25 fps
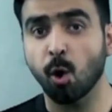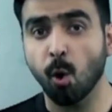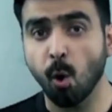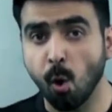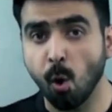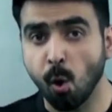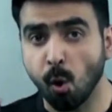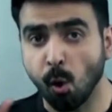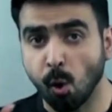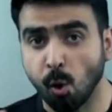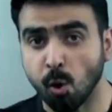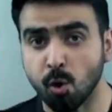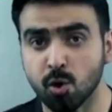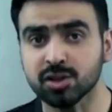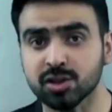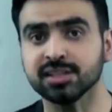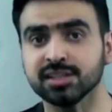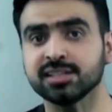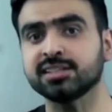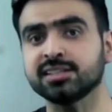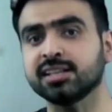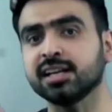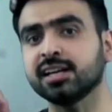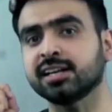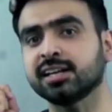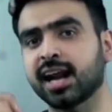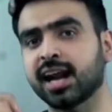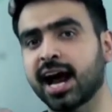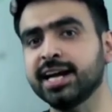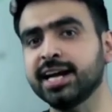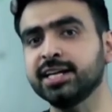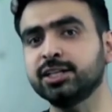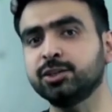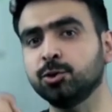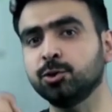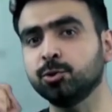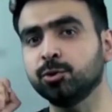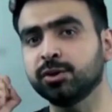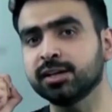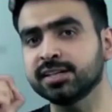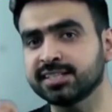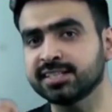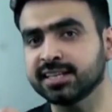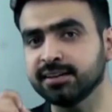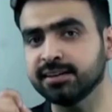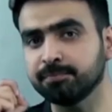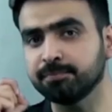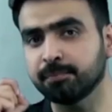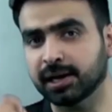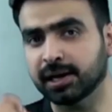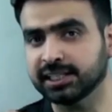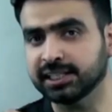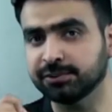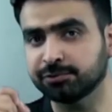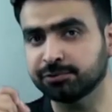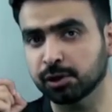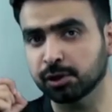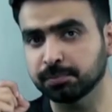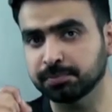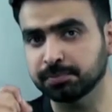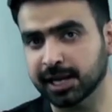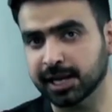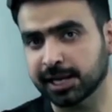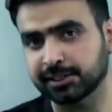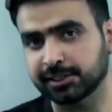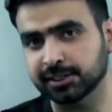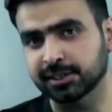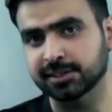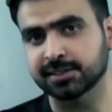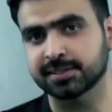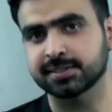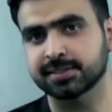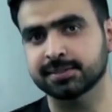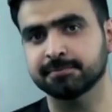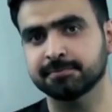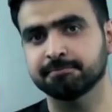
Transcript: owns the right to receive money from debtors.